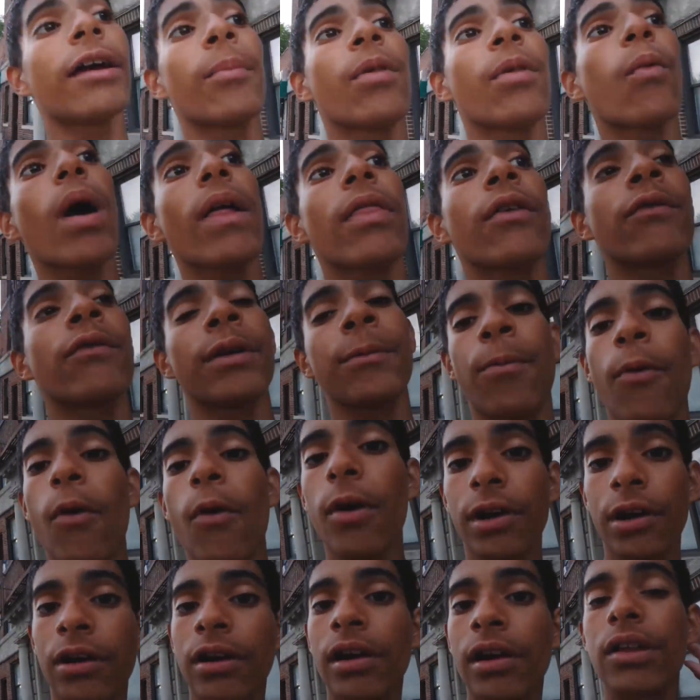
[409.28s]
am the weather
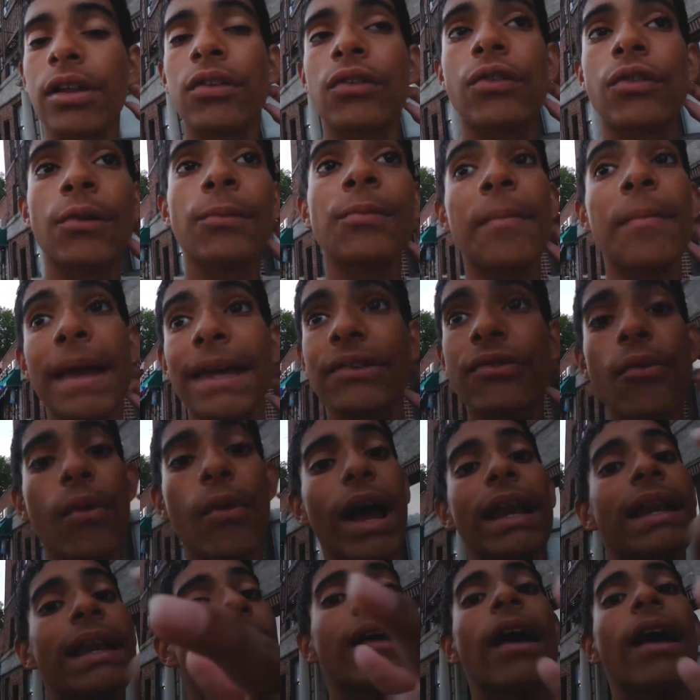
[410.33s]
reporter to make you
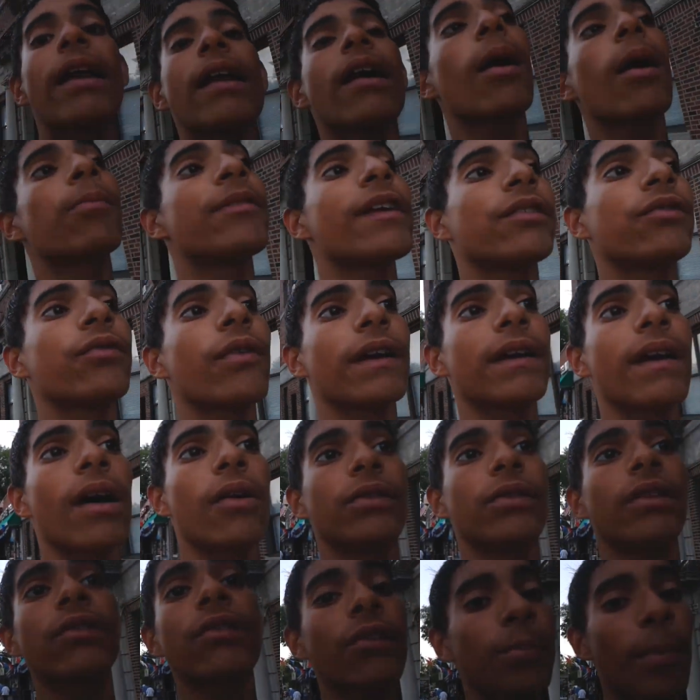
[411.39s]
any kind of updates right now.
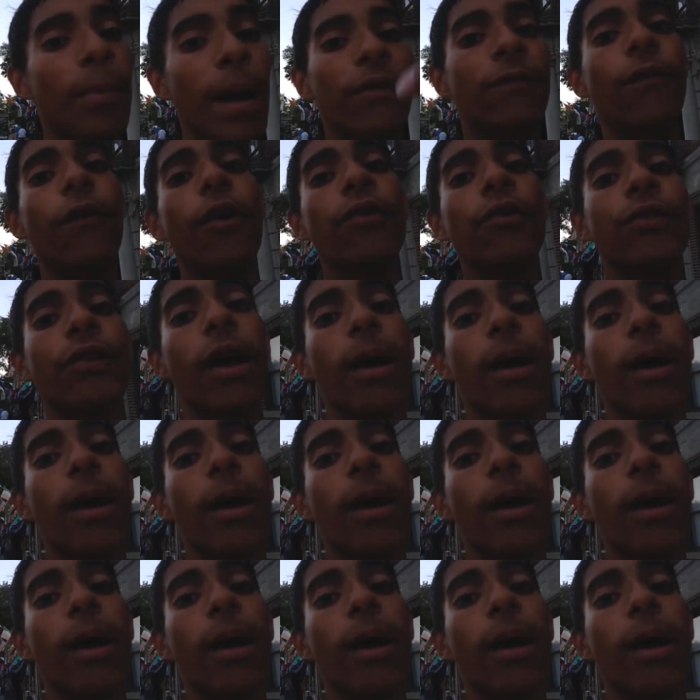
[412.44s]
This is my first